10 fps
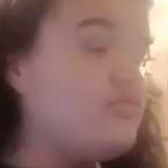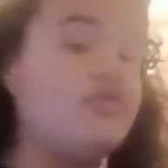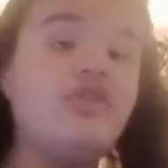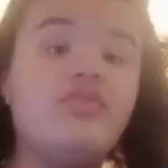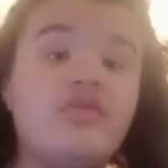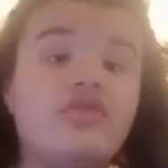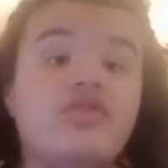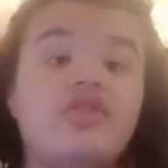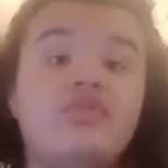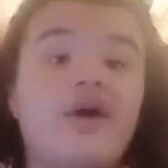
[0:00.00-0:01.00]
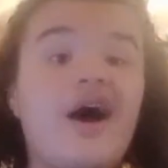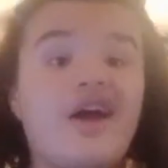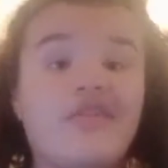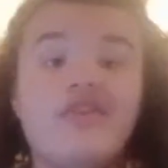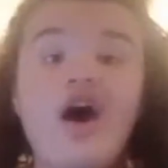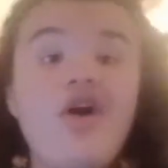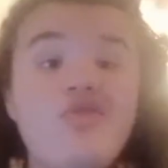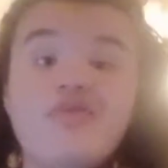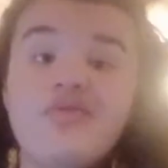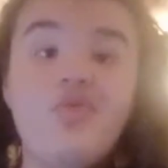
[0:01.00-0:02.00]
This smells good, but like if y'all
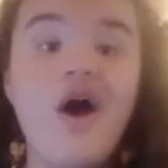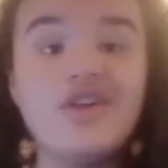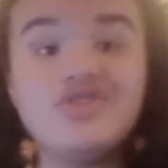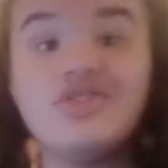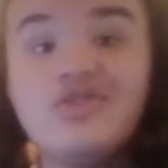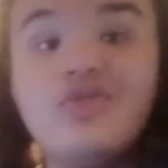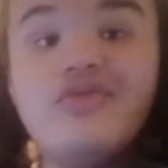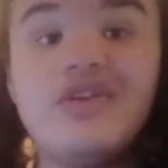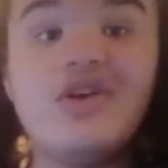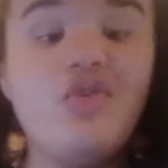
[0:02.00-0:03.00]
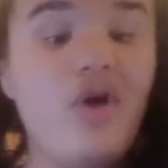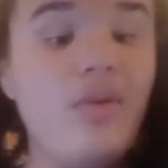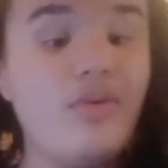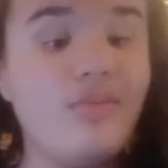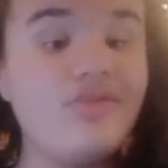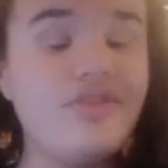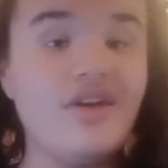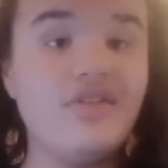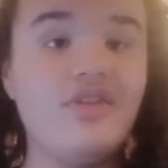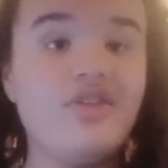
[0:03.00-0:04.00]
have watched the two big, oh I'm gonna must
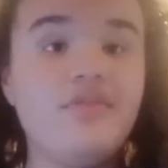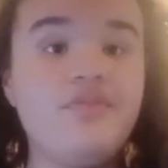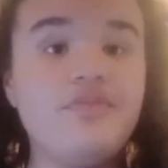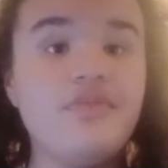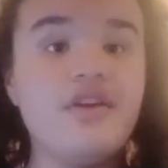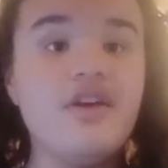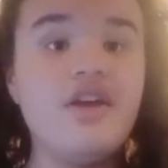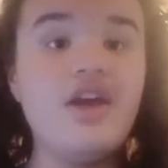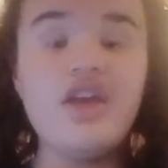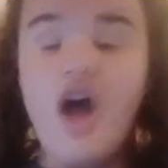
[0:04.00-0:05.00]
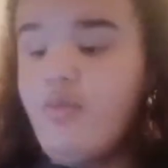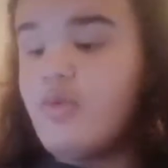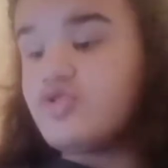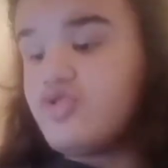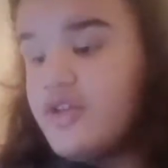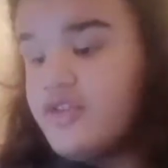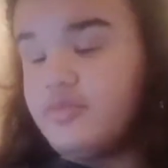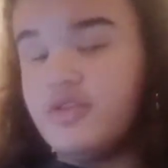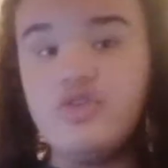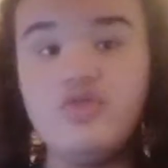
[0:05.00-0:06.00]
have this. And y'all, I'm gonna try
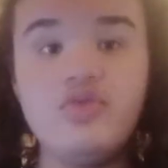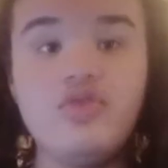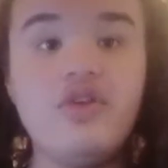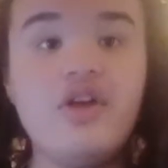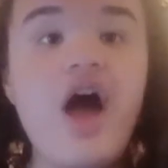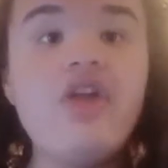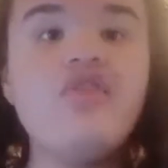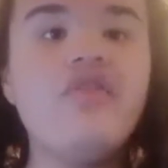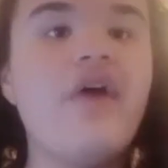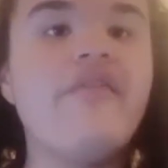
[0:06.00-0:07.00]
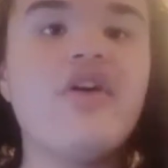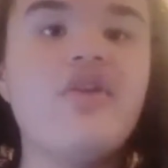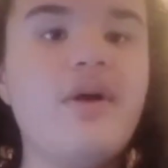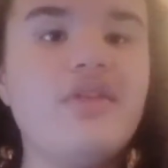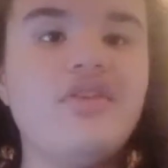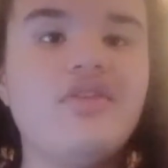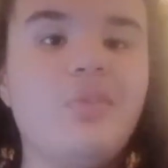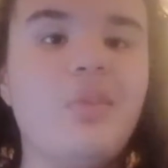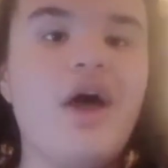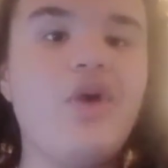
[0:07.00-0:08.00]
something new real quick. I don't know if y'all heard about this,
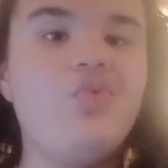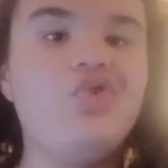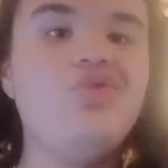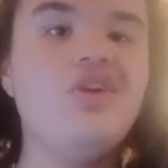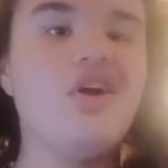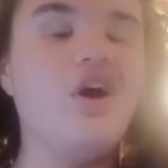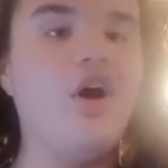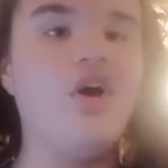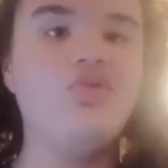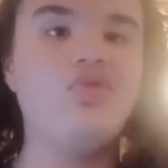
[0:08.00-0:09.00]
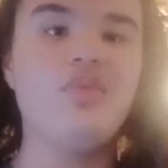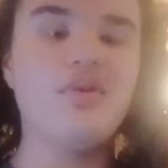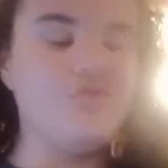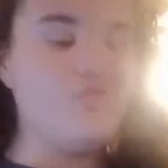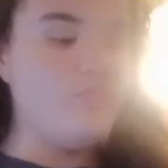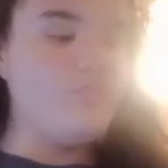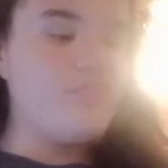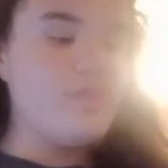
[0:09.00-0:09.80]
but like when you get cologne or perfume,